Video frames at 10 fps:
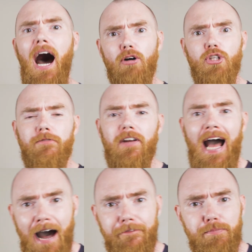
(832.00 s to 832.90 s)
I'll do it for
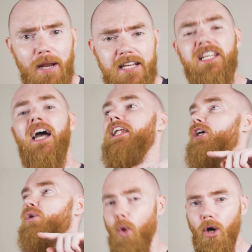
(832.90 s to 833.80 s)
half the price and
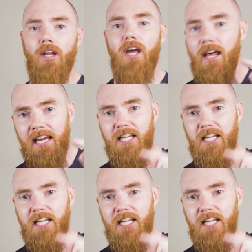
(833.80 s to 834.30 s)
a quarter of the